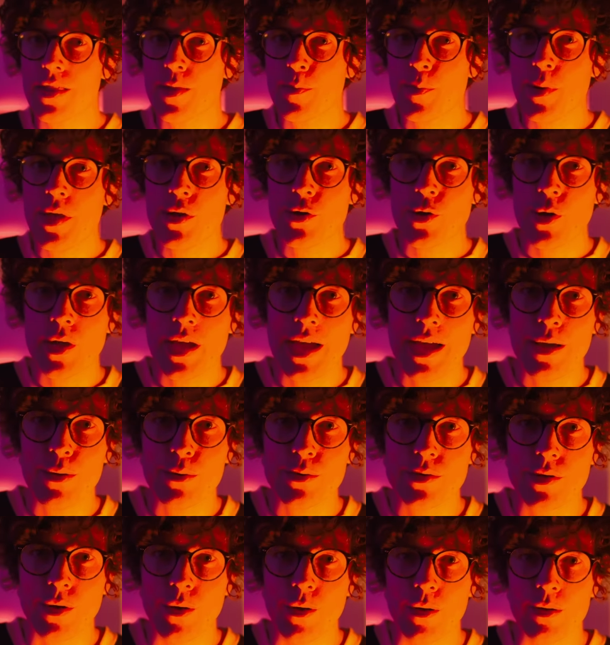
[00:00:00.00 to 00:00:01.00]
the Pedro
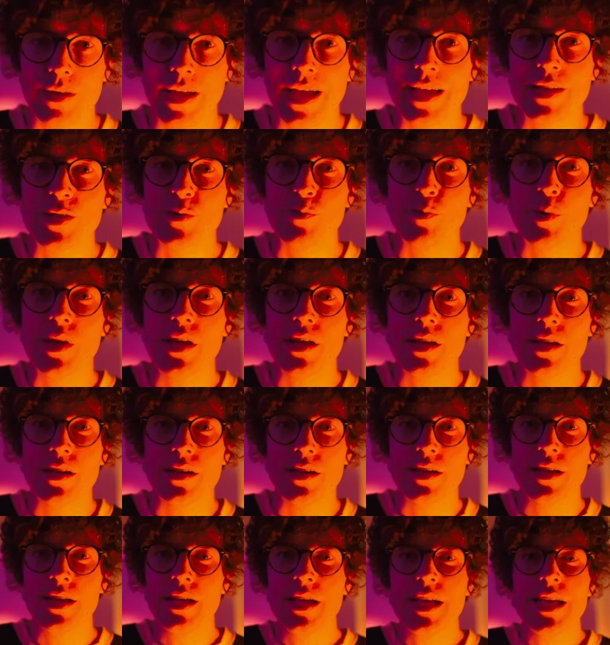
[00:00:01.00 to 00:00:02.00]
household has
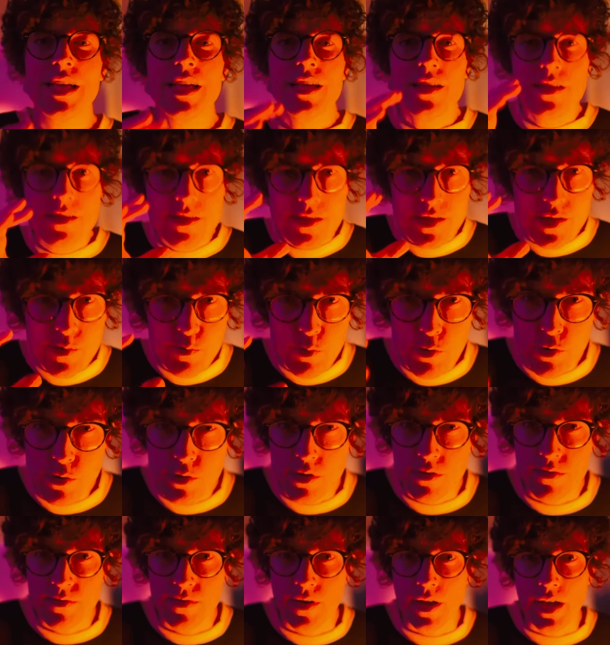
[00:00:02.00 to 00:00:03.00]
been
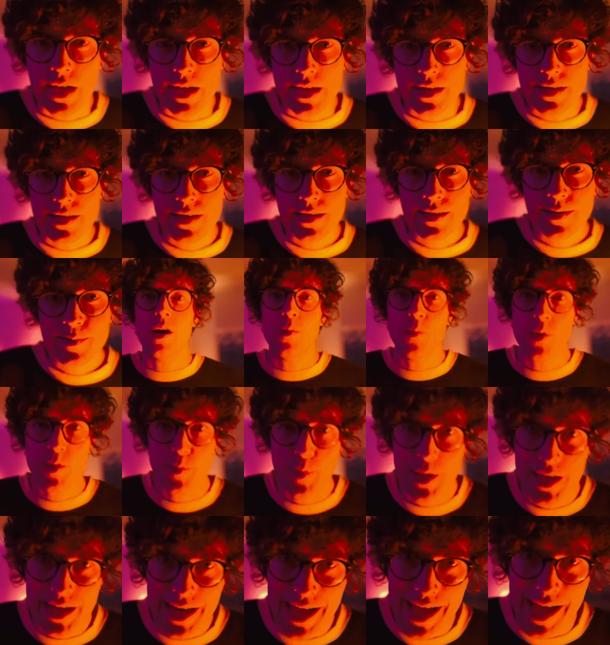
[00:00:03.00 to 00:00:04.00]
spookified. So come
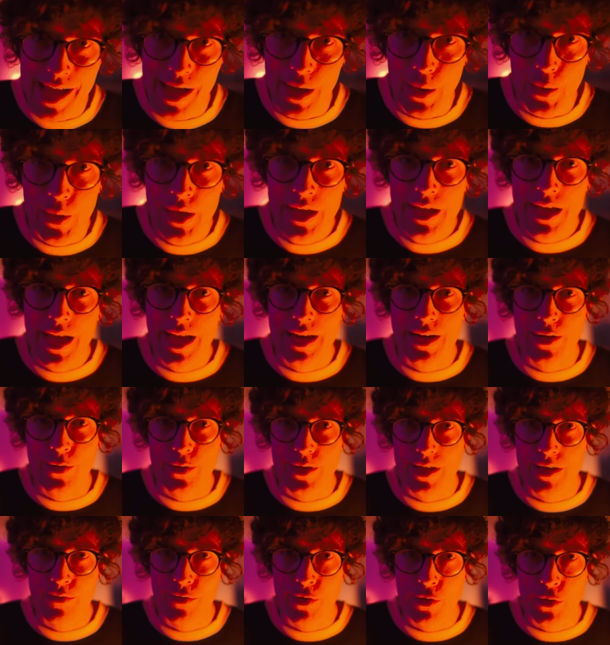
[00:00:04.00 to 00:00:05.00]
with me now and
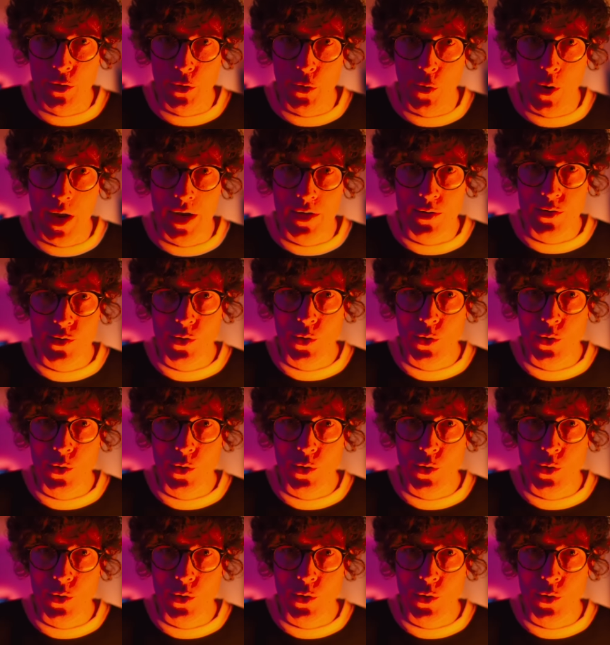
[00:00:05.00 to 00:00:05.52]
I'll give you the grand